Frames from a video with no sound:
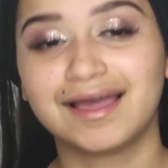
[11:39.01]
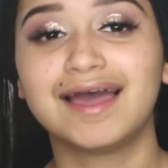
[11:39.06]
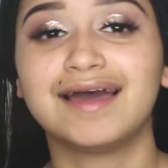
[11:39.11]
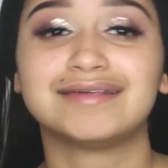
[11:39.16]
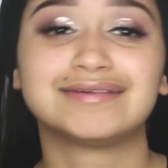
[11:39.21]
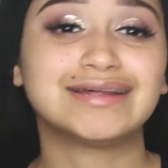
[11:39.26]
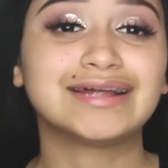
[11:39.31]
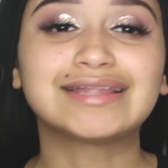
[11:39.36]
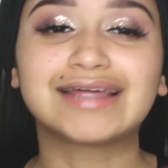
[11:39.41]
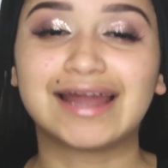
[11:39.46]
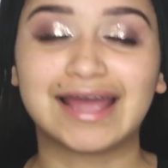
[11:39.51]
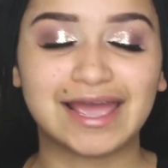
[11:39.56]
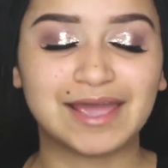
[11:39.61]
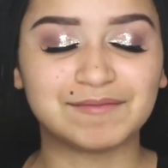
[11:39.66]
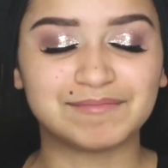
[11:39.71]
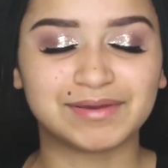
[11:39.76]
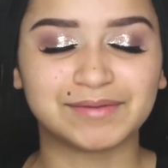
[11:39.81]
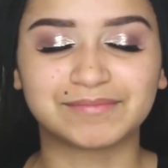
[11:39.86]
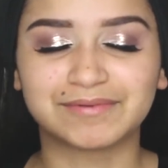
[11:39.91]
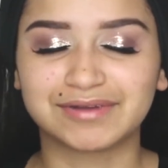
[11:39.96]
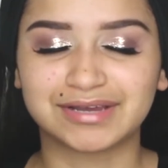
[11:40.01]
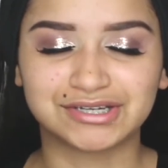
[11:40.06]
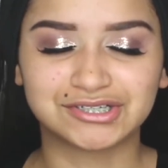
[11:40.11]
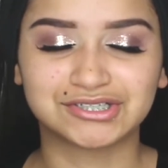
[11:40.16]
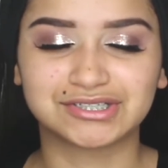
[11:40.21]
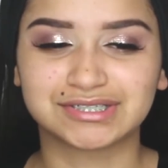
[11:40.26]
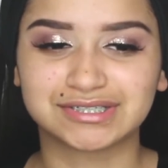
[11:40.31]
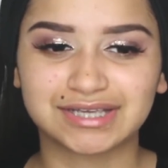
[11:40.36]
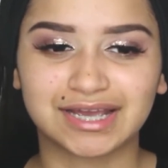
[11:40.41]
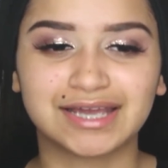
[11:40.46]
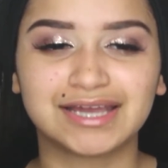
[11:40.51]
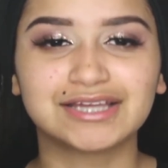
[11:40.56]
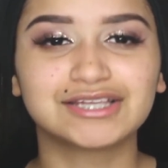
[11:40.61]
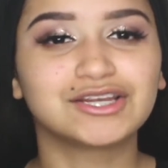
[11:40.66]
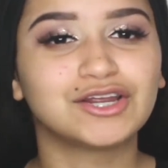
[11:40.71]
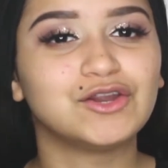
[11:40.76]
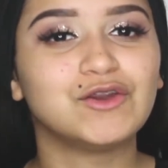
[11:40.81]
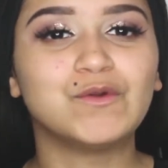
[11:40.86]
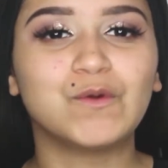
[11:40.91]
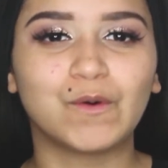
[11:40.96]
It's not that I hate people, I
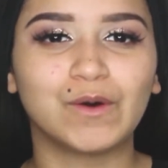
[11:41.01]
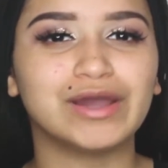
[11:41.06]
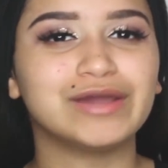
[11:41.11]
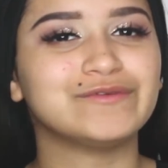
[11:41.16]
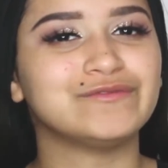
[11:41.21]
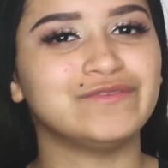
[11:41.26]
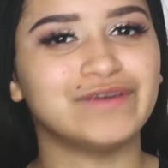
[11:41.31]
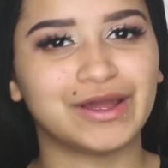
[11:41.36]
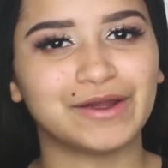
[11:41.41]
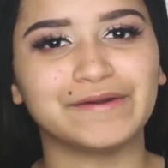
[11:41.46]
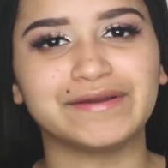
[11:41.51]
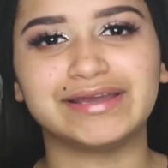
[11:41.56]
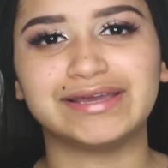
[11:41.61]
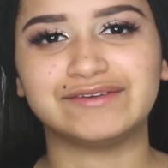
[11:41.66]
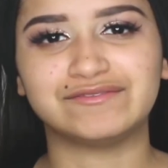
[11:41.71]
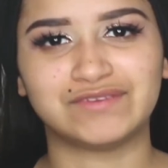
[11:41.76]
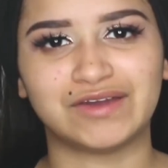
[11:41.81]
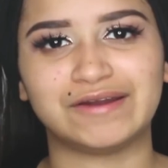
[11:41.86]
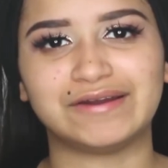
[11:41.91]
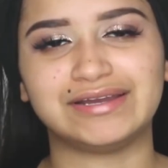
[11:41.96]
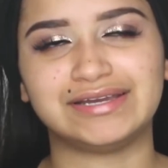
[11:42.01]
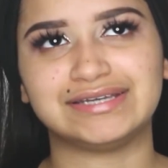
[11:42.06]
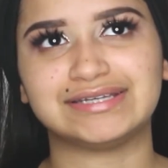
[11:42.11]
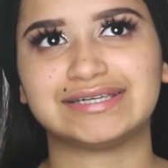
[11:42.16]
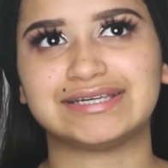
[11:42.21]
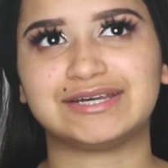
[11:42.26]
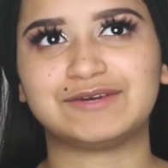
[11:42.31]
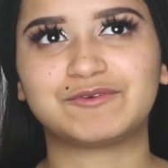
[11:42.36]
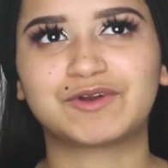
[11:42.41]
get annoyed very, very easily.